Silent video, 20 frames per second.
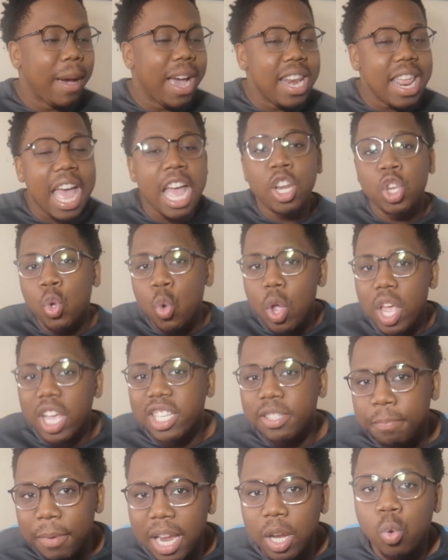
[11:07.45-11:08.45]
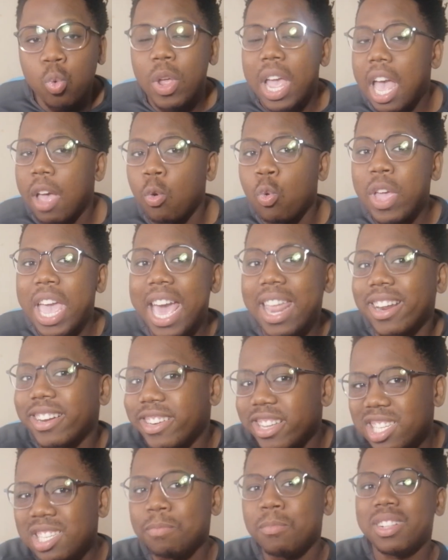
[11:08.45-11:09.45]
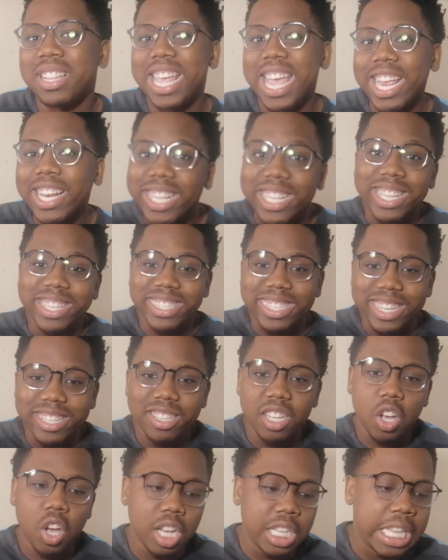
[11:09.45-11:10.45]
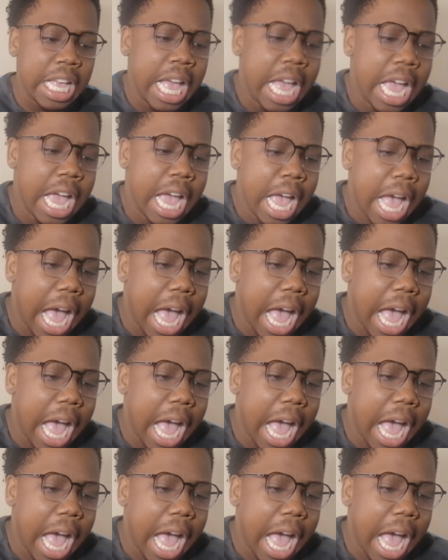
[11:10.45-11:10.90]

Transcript: But I do expect we had a dismal end to the season, because